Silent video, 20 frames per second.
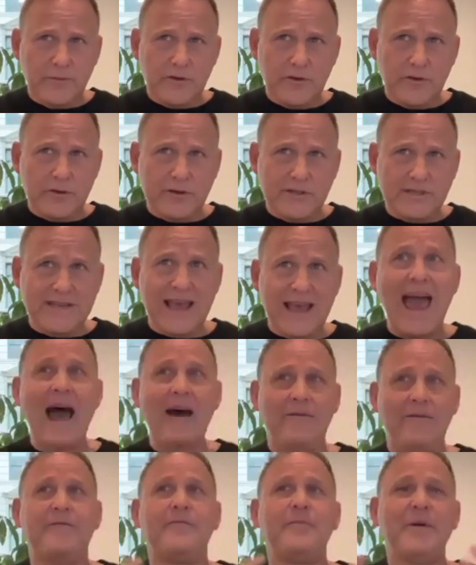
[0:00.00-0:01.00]
Your
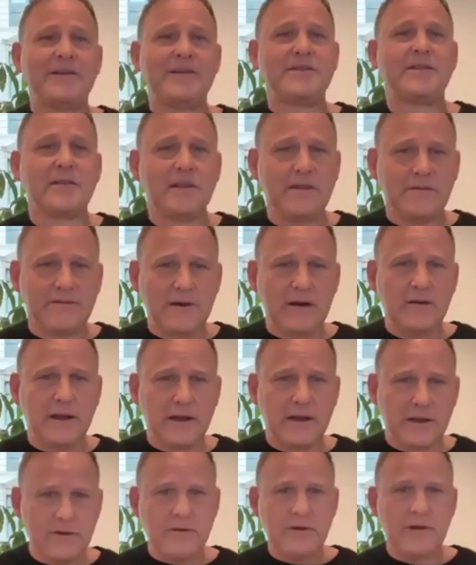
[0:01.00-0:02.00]
staff basically felt
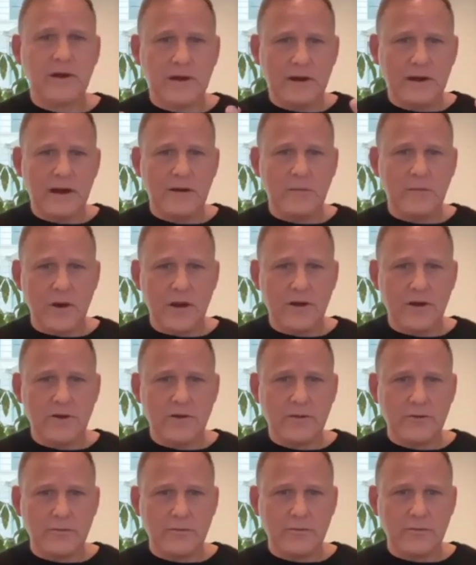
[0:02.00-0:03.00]
like you at
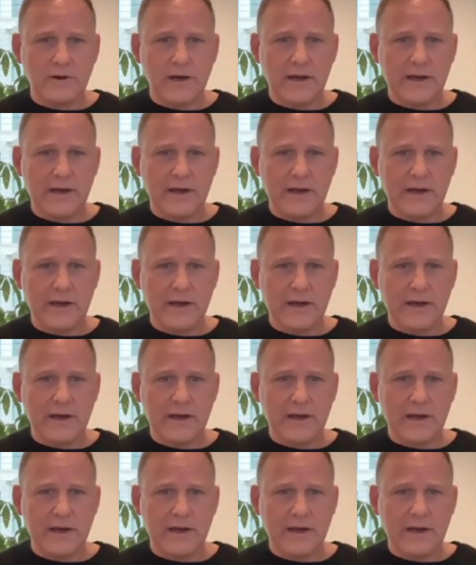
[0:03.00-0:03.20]
NYU,